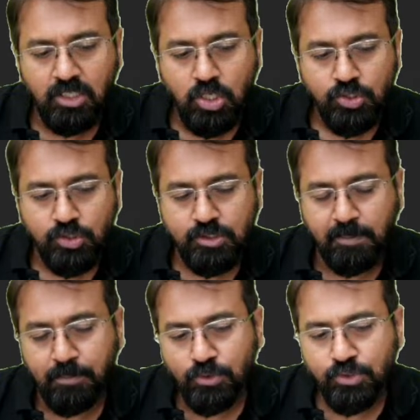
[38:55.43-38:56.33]
So
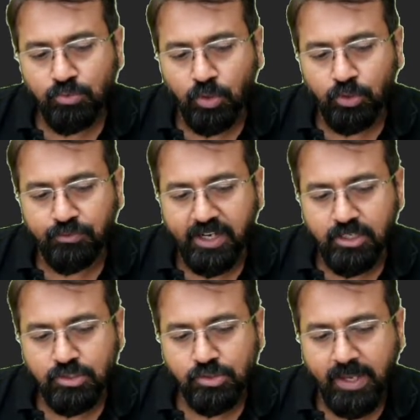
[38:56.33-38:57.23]
suppose you want to find
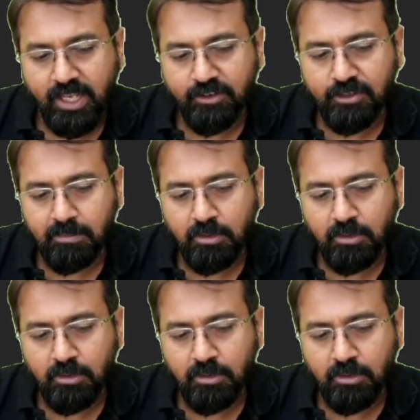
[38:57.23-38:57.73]
out square of number